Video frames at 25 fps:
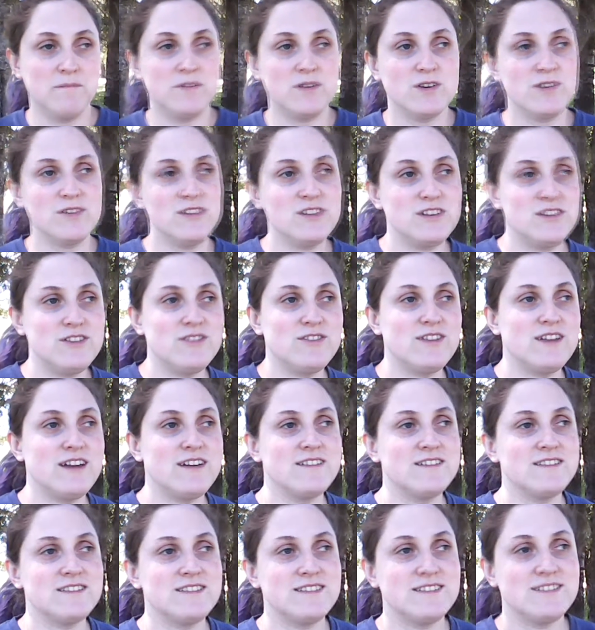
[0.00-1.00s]
Early
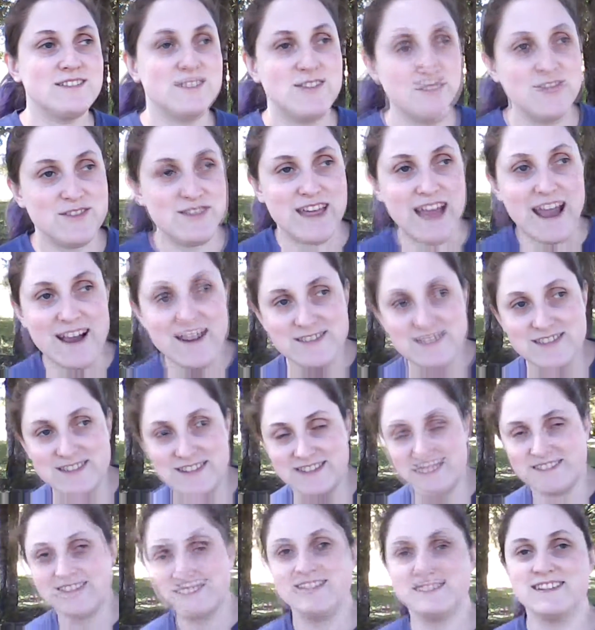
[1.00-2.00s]
2000s,
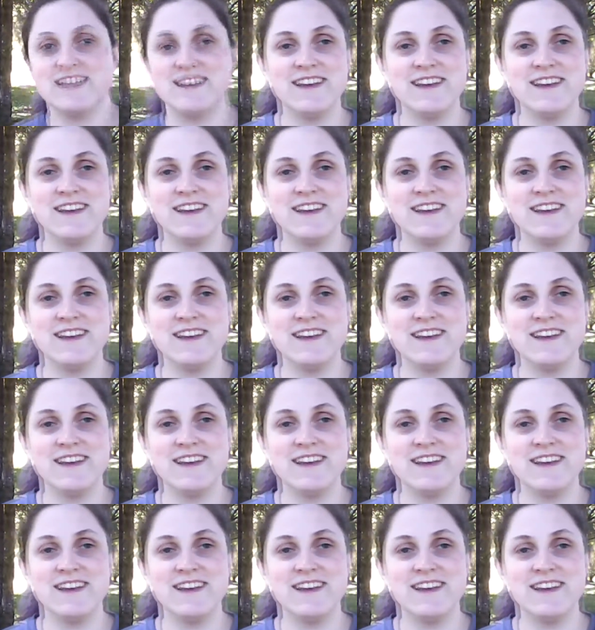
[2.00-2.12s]
and